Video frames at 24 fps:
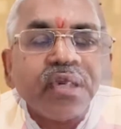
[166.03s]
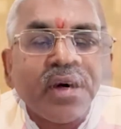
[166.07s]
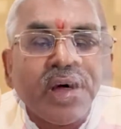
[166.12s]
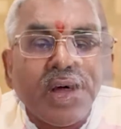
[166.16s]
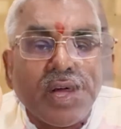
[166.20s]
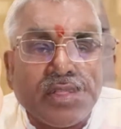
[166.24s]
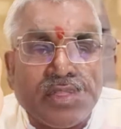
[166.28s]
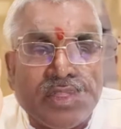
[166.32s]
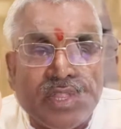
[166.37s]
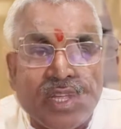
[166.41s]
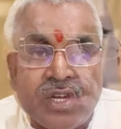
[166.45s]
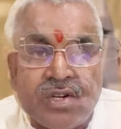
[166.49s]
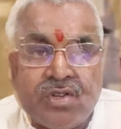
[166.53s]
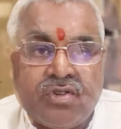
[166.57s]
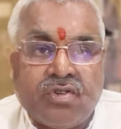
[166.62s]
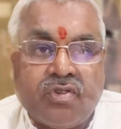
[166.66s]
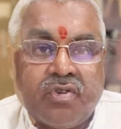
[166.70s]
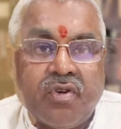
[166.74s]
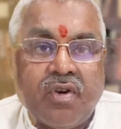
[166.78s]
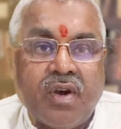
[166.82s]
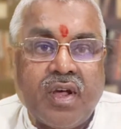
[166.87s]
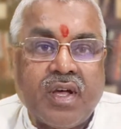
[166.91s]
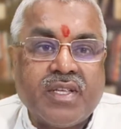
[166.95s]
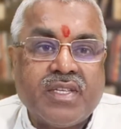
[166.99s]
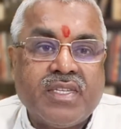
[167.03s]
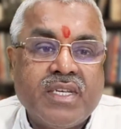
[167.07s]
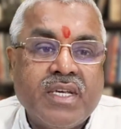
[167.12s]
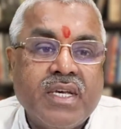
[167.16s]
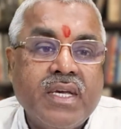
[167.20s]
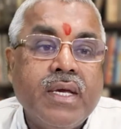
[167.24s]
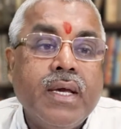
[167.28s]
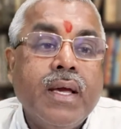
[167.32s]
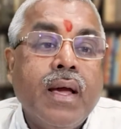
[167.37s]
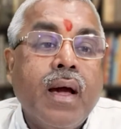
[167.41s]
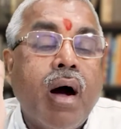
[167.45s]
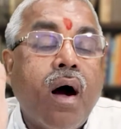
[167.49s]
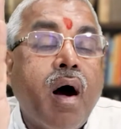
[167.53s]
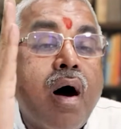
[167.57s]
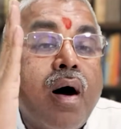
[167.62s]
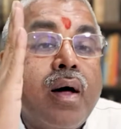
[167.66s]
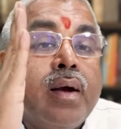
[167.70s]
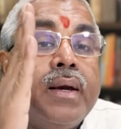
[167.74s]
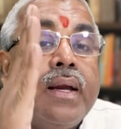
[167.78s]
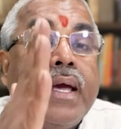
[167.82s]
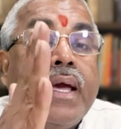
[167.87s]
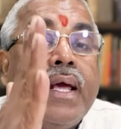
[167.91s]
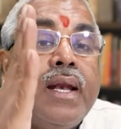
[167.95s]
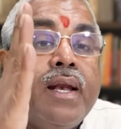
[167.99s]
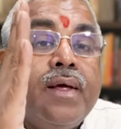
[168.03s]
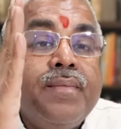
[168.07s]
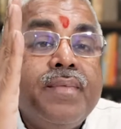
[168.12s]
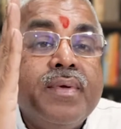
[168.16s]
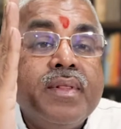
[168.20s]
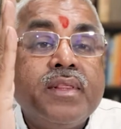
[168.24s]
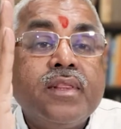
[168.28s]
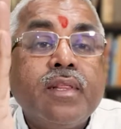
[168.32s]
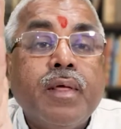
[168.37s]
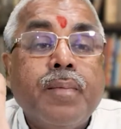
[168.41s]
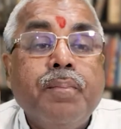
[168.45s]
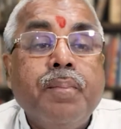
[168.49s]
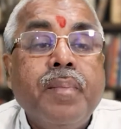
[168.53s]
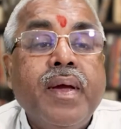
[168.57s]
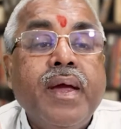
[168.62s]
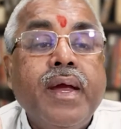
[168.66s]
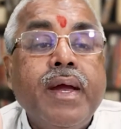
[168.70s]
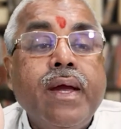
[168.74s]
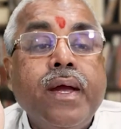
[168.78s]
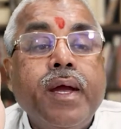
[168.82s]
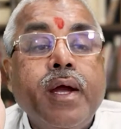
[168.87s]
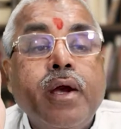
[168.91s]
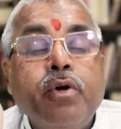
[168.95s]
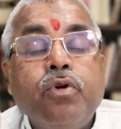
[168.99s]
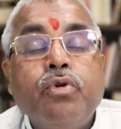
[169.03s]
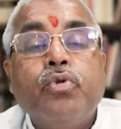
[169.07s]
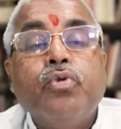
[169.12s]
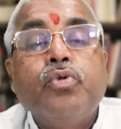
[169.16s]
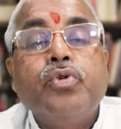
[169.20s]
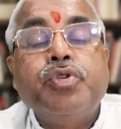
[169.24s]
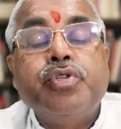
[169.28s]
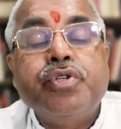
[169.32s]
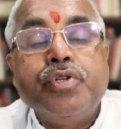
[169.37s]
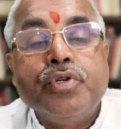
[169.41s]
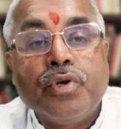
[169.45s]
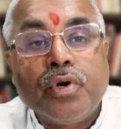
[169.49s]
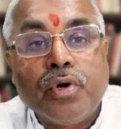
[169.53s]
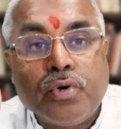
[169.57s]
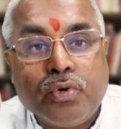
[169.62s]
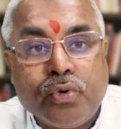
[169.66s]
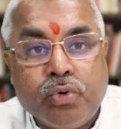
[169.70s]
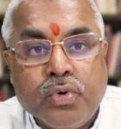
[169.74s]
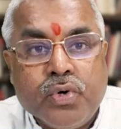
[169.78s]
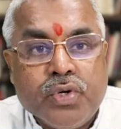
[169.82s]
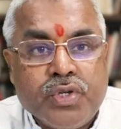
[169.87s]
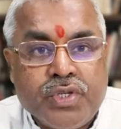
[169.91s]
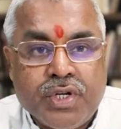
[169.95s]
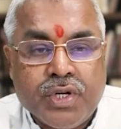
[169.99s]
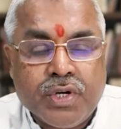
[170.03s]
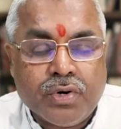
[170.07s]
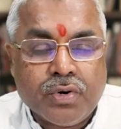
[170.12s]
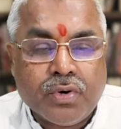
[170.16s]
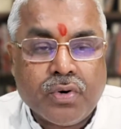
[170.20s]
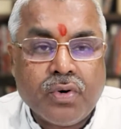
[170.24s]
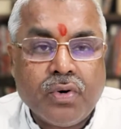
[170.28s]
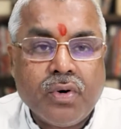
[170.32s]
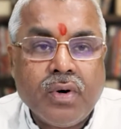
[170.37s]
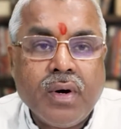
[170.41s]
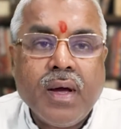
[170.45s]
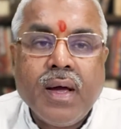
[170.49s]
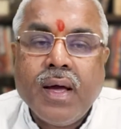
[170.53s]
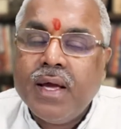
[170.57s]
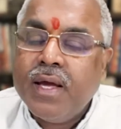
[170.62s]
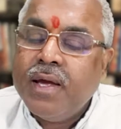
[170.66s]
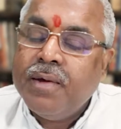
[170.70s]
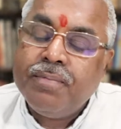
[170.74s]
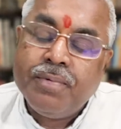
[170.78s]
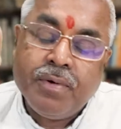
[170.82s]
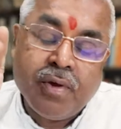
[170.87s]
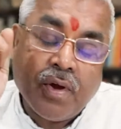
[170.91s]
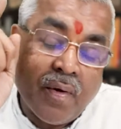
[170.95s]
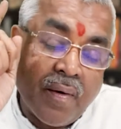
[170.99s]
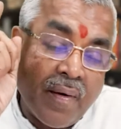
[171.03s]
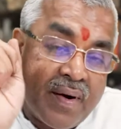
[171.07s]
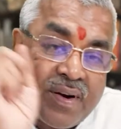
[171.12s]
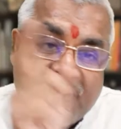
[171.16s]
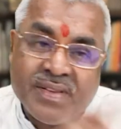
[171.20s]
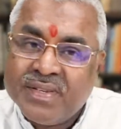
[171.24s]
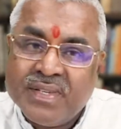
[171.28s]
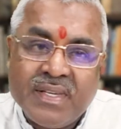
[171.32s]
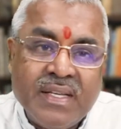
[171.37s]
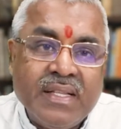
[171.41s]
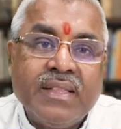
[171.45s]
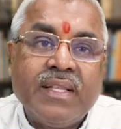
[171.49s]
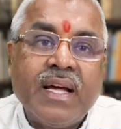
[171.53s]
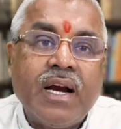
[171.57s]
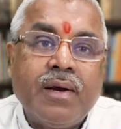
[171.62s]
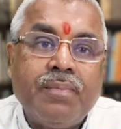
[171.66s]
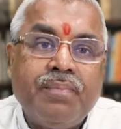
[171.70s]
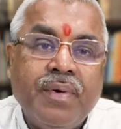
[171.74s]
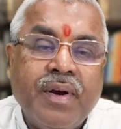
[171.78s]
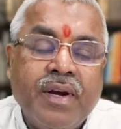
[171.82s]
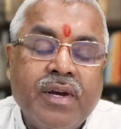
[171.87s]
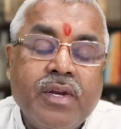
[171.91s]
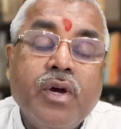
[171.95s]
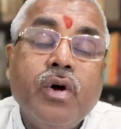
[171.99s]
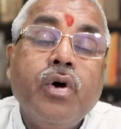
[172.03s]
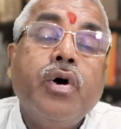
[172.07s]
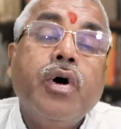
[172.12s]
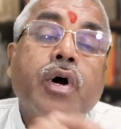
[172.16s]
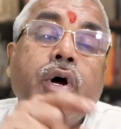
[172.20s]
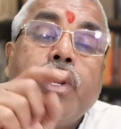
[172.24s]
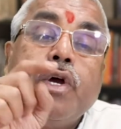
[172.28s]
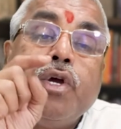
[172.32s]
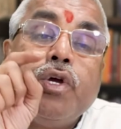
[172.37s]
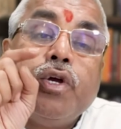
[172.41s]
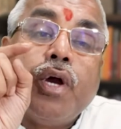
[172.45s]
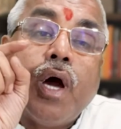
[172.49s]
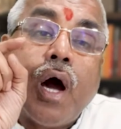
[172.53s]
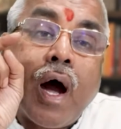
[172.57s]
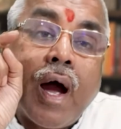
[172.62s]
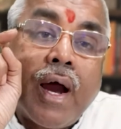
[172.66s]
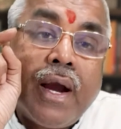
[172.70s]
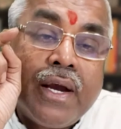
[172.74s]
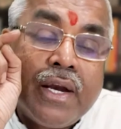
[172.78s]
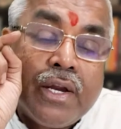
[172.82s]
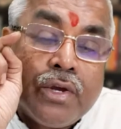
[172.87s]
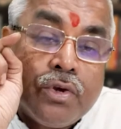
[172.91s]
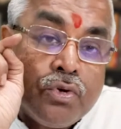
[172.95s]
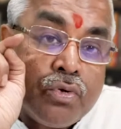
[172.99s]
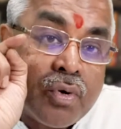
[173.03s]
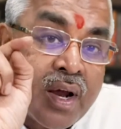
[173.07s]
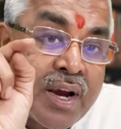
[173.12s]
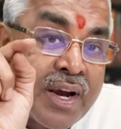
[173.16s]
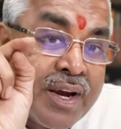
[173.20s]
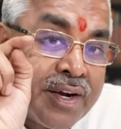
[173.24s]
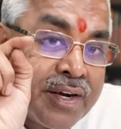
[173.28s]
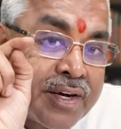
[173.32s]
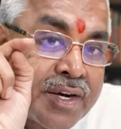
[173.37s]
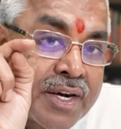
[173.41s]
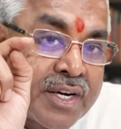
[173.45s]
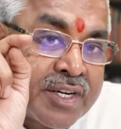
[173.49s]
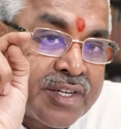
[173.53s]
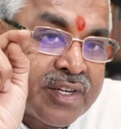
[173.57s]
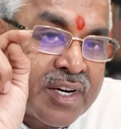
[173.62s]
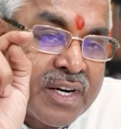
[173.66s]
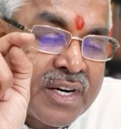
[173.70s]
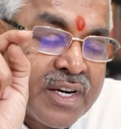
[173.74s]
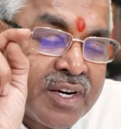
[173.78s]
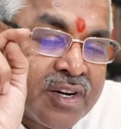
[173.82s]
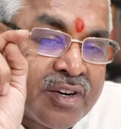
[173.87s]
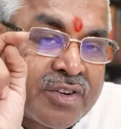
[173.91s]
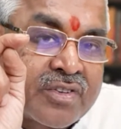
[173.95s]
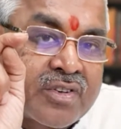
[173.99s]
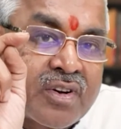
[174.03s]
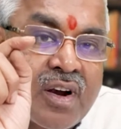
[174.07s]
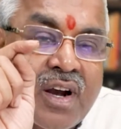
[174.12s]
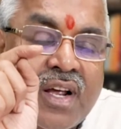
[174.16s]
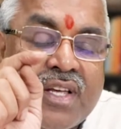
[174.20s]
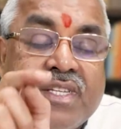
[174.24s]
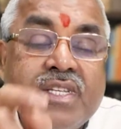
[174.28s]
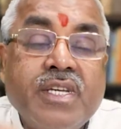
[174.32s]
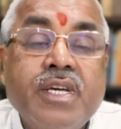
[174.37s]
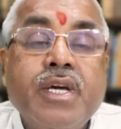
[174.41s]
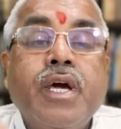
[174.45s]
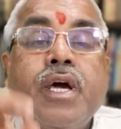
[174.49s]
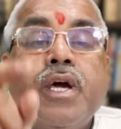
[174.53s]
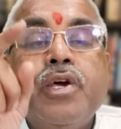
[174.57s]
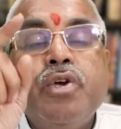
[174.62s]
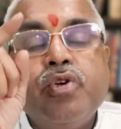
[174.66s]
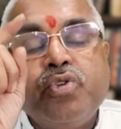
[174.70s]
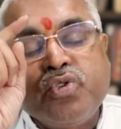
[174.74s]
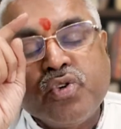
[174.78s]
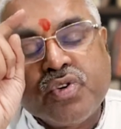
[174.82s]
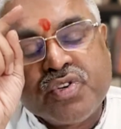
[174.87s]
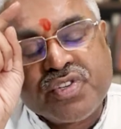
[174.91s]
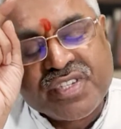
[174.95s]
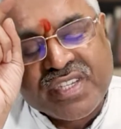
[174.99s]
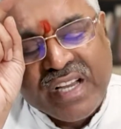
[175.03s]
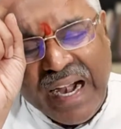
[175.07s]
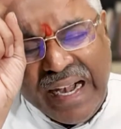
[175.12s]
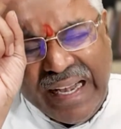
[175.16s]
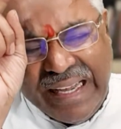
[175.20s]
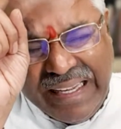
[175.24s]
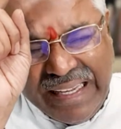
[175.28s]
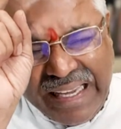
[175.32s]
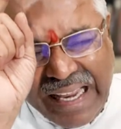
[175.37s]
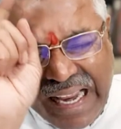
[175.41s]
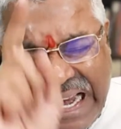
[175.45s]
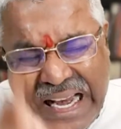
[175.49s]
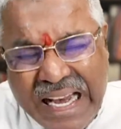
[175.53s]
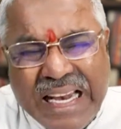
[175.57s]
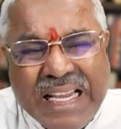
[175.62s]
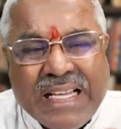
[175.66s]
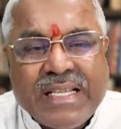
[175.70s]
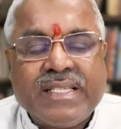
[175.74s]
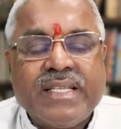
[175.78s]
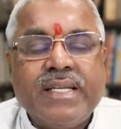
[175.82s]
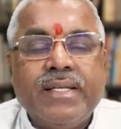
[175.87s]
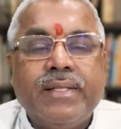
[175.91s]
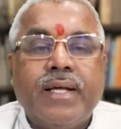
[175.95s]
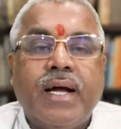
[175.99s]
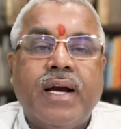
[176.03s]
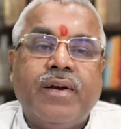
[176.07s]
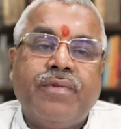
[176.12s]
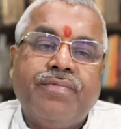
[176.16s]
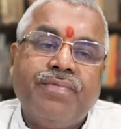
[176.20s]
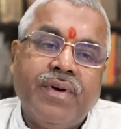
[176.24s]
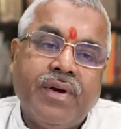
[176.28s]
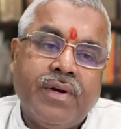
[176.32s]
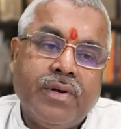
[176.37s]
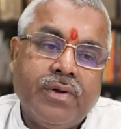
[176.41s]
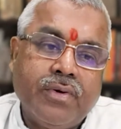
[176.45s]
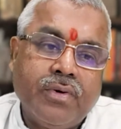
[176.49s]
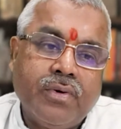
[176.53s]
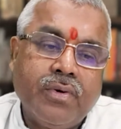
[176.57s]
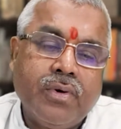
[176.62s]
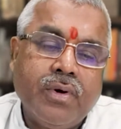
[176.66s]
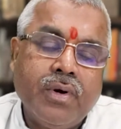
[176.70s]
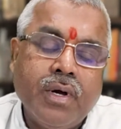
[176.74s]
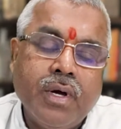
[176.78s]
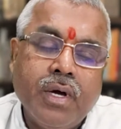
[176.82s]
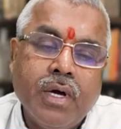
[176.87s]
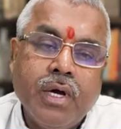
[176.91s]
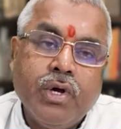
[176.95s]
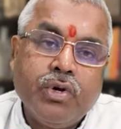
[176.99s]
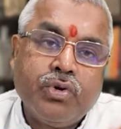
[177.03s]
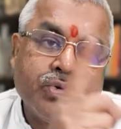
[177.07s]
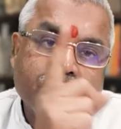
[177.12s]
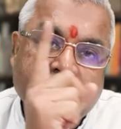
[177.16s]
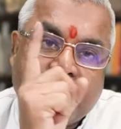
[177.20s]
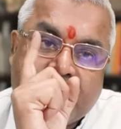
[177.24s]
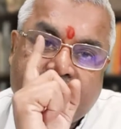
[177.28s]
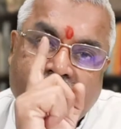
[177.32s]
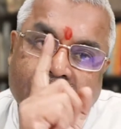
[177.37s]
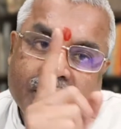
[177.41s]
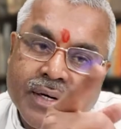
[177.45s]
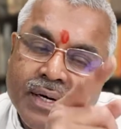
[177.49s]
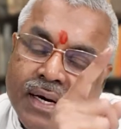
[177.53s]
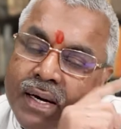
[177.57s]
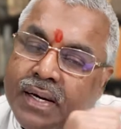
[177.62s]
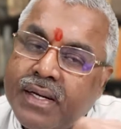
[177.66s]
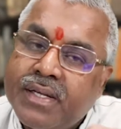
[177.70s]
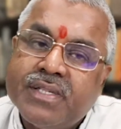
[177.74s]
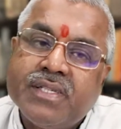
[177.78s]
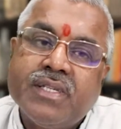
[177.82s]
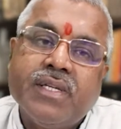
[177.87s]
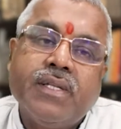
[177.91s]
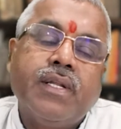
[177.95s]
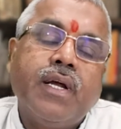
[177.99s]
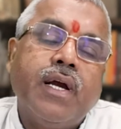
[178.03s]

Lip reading: on the astrology on 11th May 2020. If you haven't seen that video and you are interested in astrology, you should certainly see that video. You should certainly see